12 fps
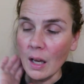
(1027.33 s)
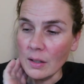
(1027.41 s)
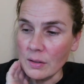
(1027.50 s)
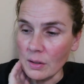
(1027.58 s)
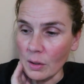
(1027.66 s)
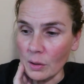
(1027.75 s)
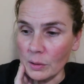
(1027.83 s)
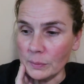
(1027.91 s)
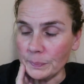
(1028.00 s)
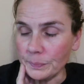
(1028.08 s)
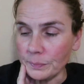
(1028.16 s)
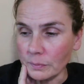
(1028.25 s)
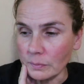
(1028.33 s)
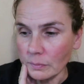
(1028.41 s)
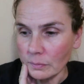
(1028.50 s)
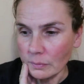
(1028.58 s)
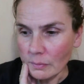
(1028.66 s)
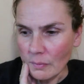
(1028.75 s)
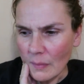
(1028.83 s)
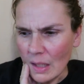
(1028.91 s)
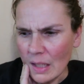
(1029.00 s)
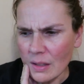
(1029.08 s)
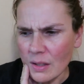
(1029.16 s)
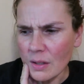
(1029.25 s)
So,
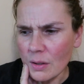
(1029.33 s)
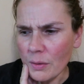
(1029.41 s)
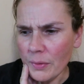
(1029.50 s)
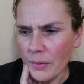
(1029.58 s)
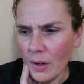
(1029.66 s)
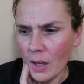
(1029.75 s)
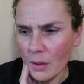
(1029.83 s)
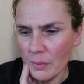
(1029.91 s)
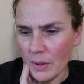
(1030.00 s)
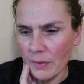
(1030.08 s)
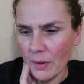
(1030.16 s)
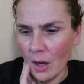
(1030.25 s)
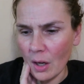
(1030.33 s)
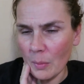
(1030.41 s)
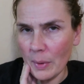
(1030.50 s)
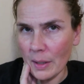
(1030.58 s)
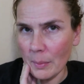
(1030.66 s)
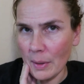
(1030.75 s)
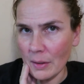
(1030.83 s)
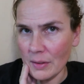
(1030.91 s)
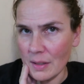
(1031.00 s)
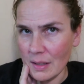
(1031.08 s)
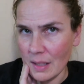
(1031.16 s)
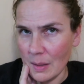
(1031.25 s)
and so far, they've all been about
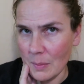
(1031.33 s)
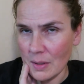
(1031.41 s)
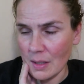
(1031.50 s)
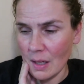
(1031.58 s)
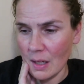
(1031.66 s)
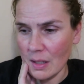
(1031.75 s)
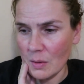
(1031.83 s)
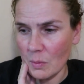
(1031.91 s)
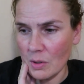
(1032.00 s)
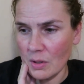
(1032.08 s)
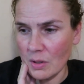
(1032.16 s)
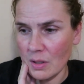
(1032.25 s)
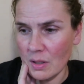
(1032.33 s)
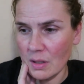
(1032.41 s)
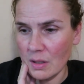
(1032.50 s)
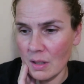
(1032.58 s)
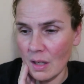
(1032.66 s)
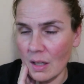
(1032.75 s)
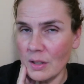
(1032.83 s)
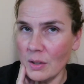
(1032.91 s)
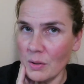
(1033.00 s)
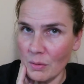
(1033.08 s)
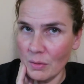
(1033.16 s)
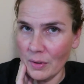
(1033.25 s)
the same size, which is just
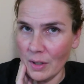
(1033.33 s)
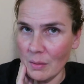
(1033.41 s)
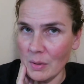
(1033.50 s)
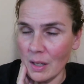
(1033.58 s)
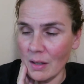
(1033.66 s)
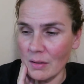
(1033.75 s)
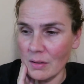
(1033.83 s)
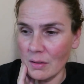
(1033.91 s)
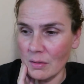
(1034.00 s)
unusual for Ebby also.